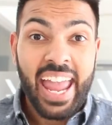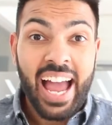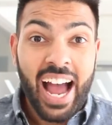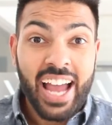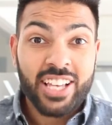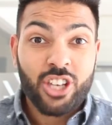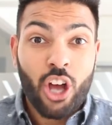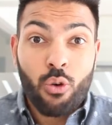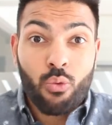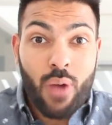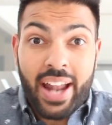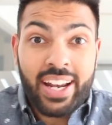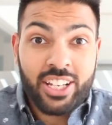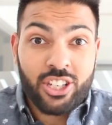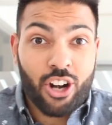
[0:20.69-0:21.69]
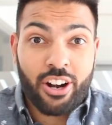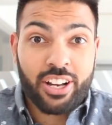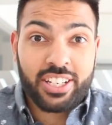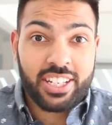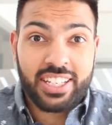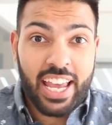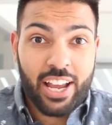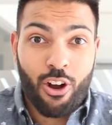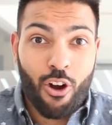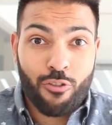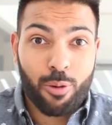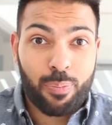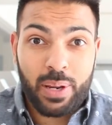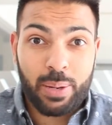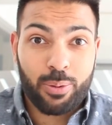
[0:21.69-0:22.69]
AI is already starting to take
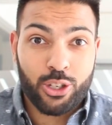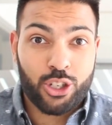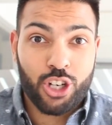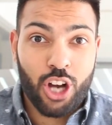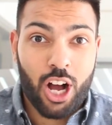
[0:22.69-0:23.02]
over people's